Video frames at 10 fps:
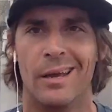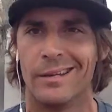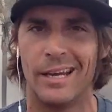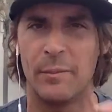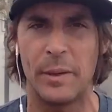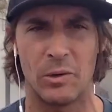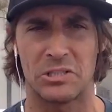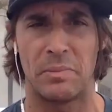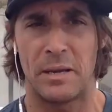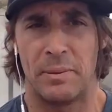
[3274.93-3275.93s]
Not everybody wants
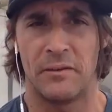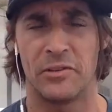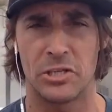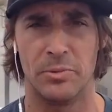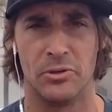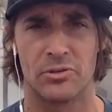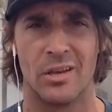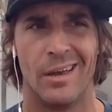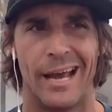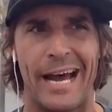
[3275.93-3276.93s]
to buy pink fuzzy boots.
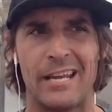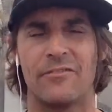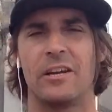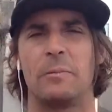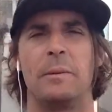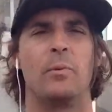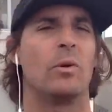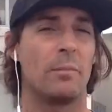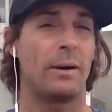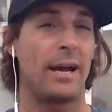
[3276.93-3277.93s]
How do you find that people
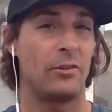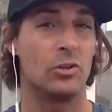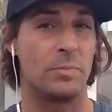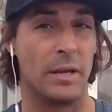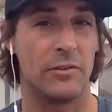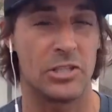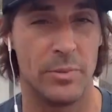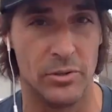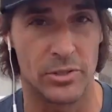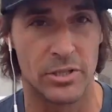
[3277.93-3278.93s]
want to buy those pink fuzzy
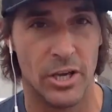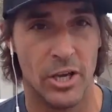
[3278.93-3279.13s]
boots?